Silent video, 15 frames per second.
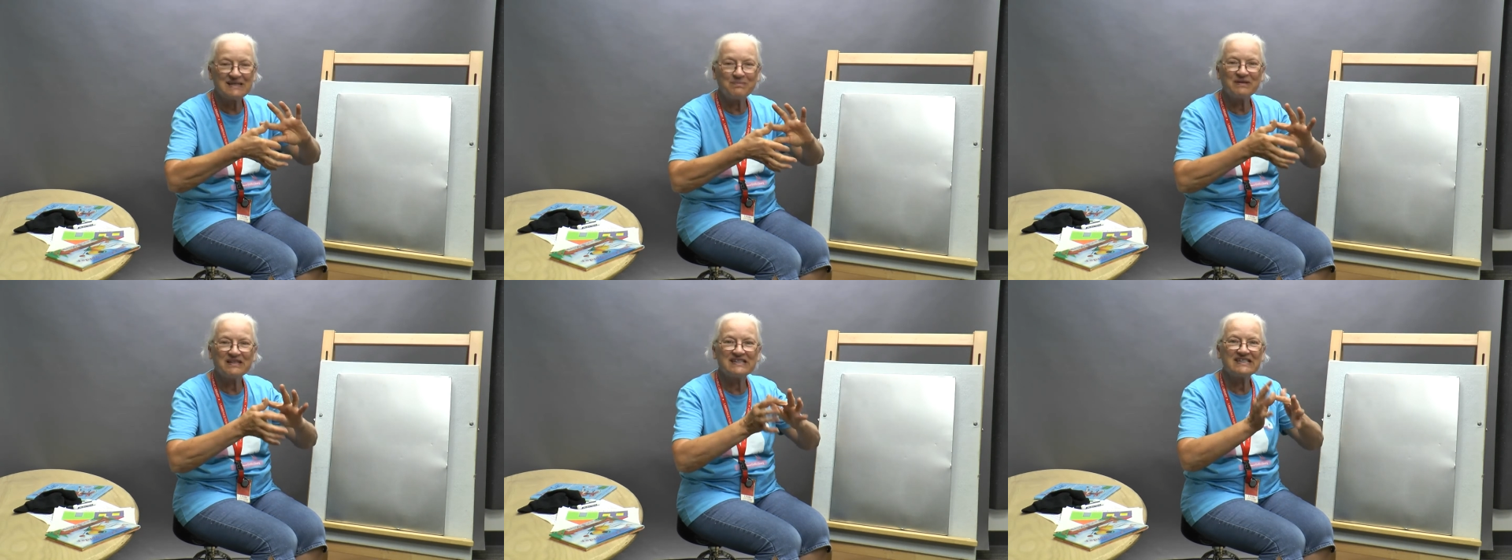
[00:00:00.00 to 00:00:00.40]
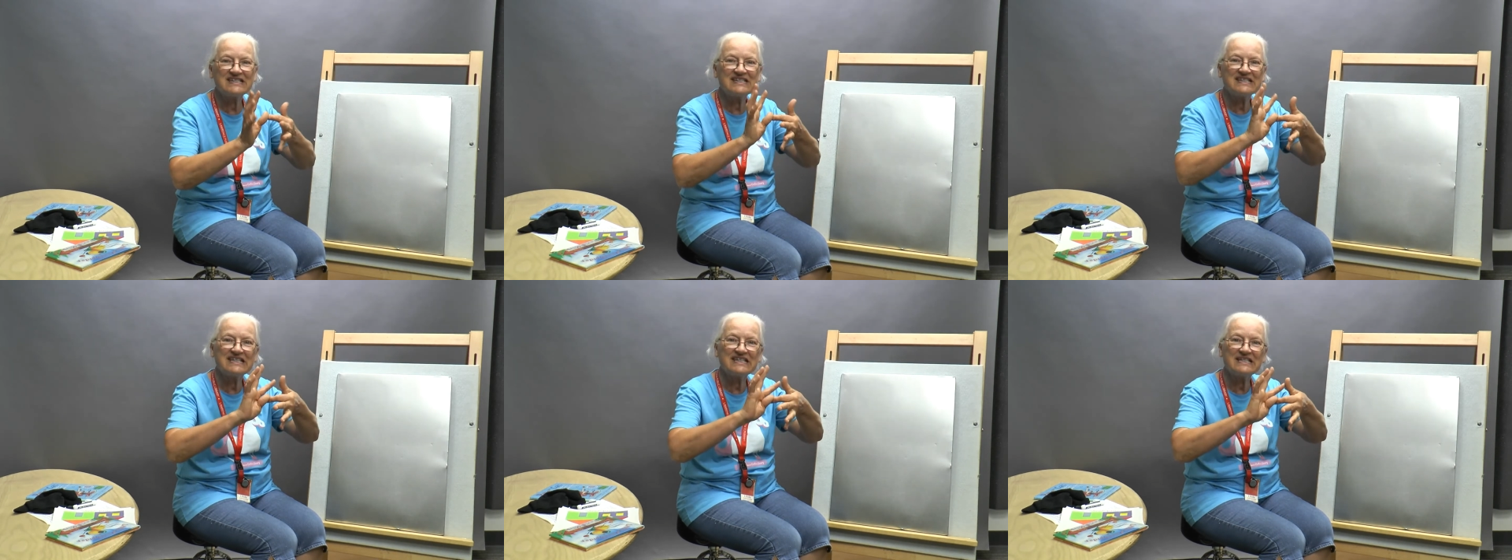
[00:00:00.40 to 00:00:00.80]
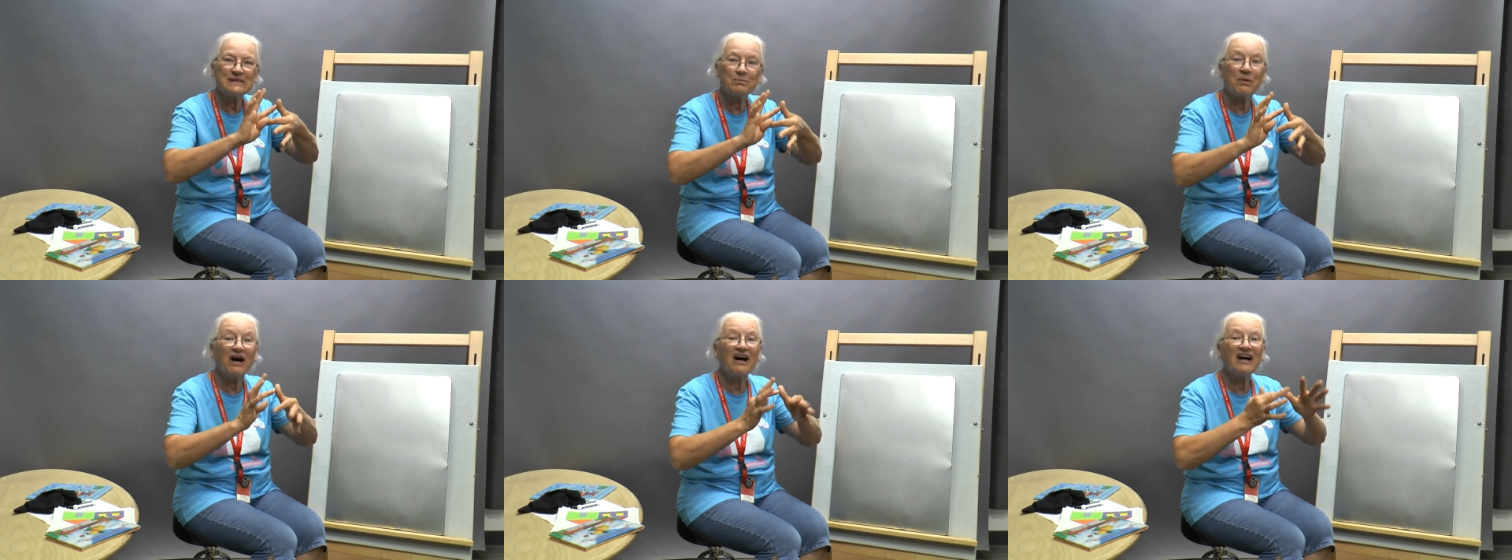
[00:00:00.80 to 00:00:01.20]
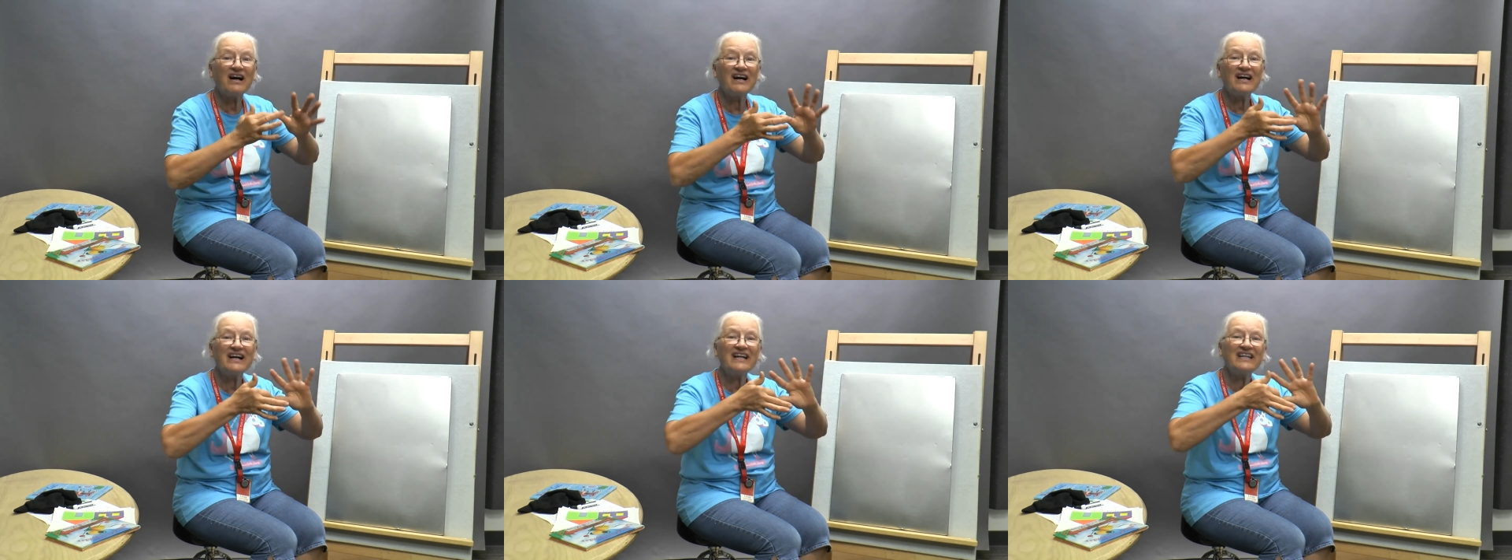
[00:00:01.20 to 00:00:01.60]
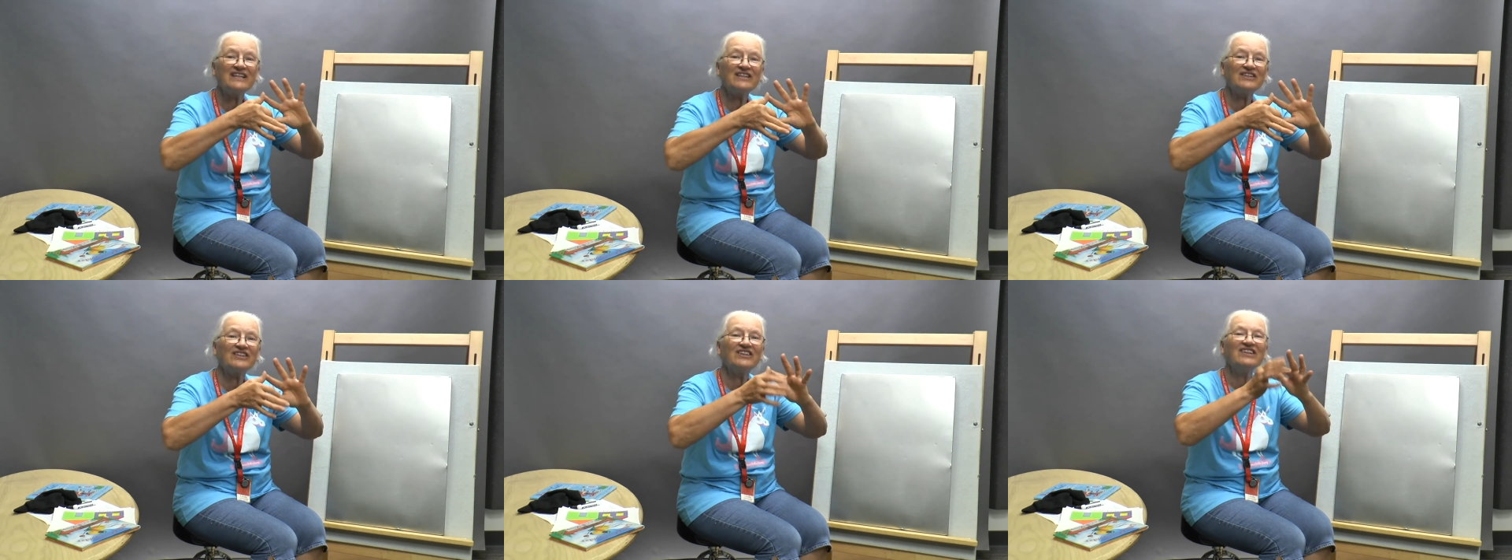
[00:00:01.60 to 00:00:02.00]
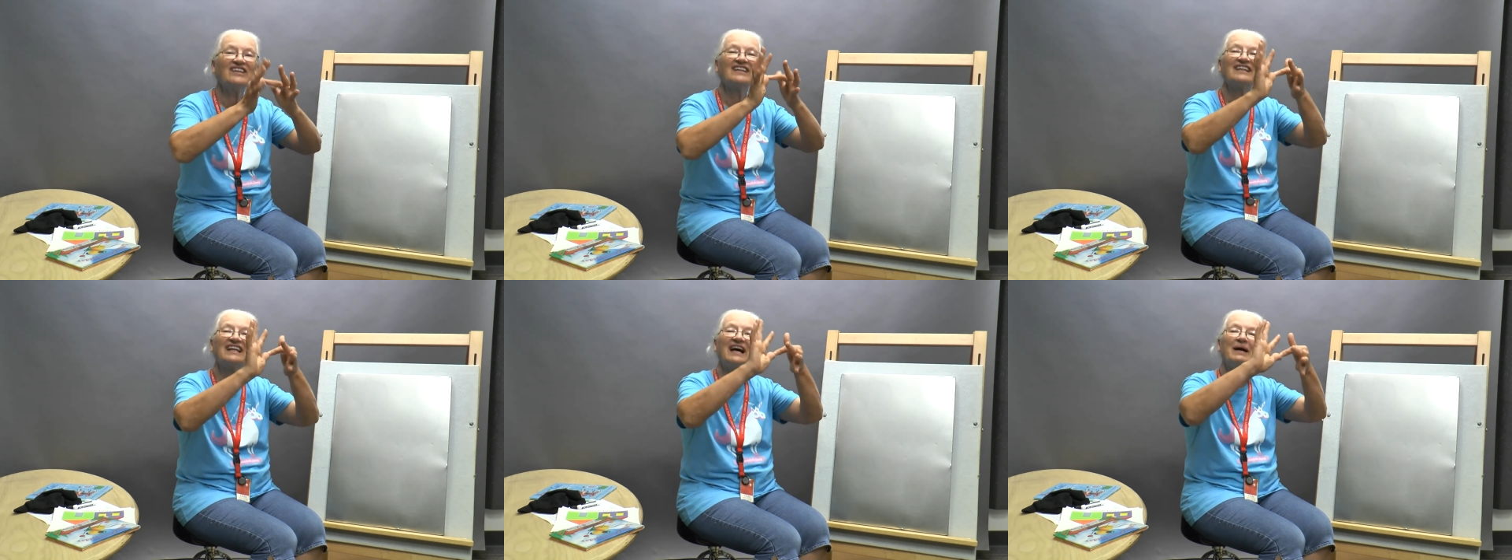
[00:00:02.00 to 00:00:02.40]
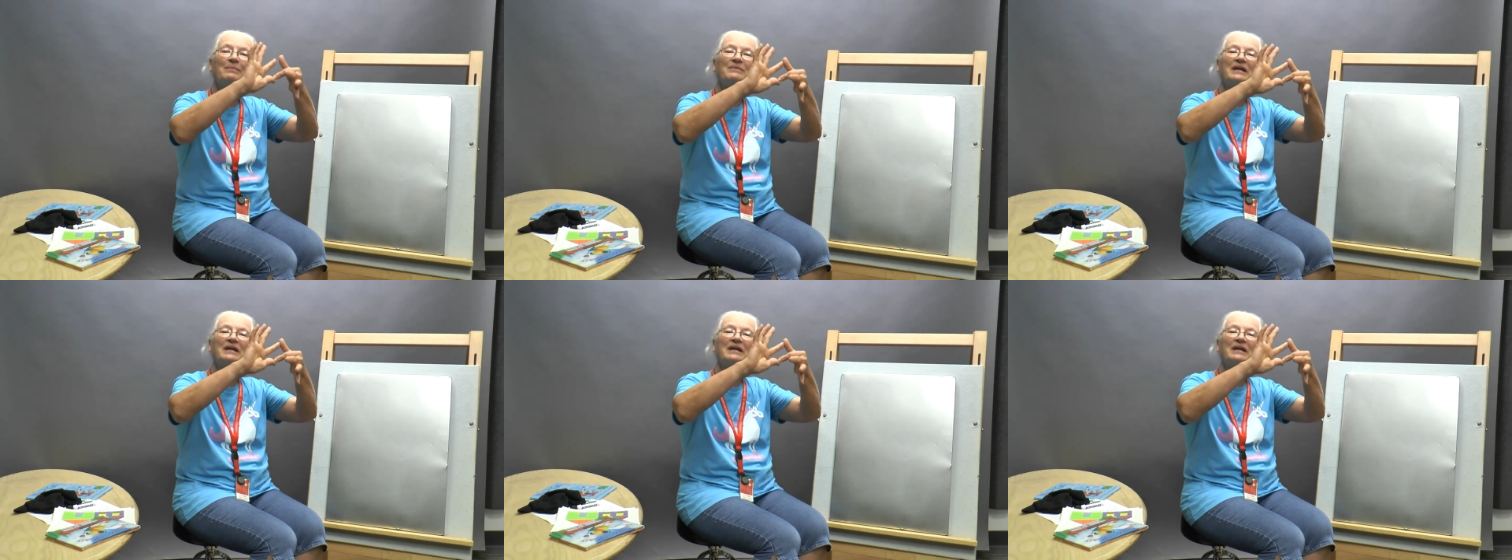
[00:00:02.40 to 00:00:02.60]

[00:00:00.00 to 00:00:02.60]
bitsy spider climbed